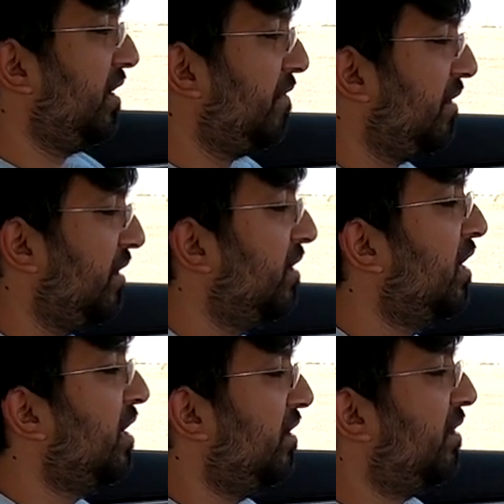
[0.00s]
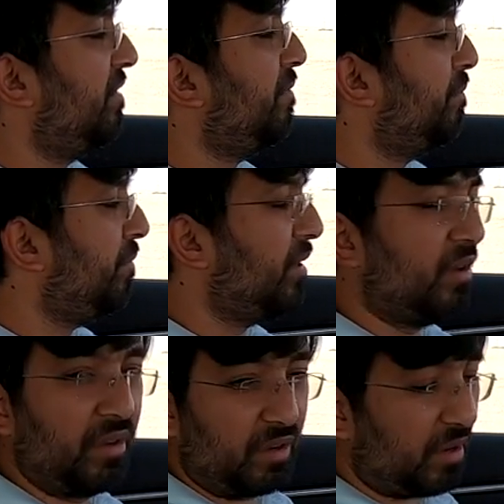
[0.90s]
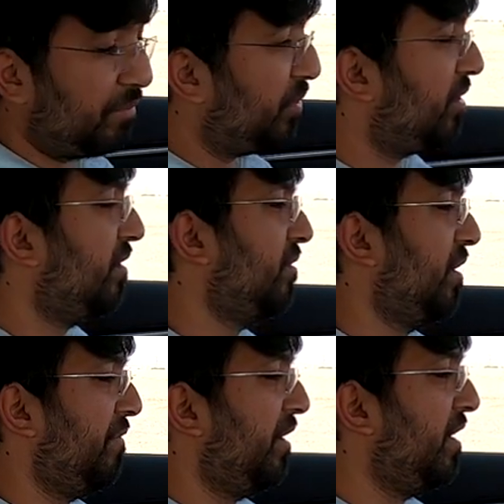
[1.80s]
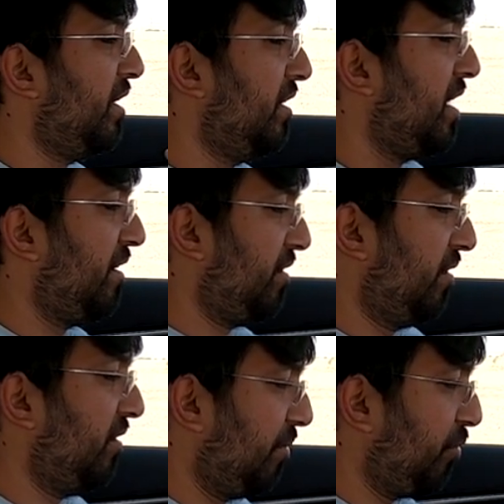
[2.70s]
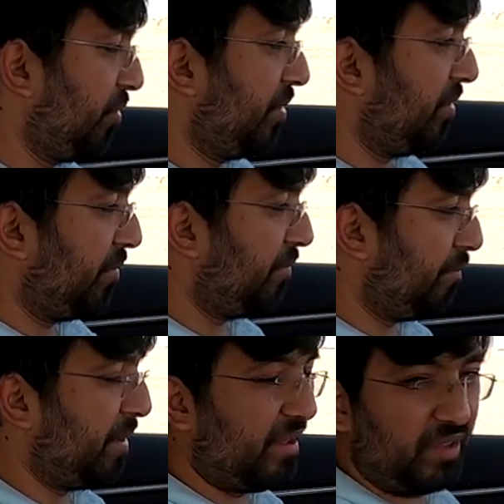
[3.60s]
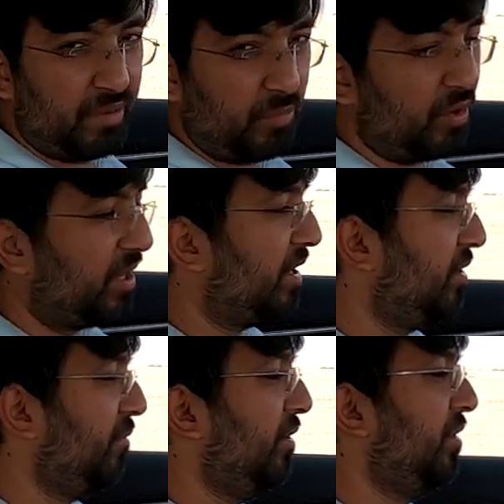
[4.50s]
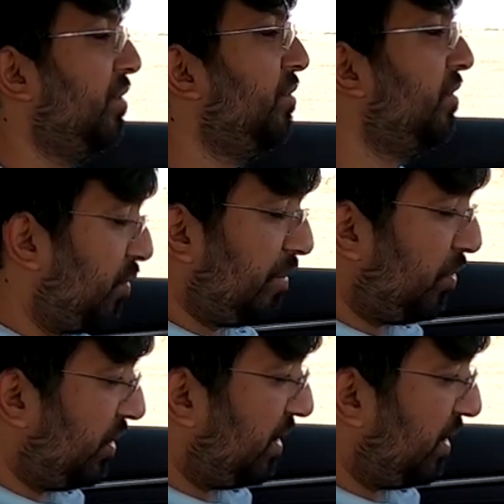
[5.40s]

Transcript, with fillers: leave it in the trip computer, so every day that's the more basic mode that you will use. One more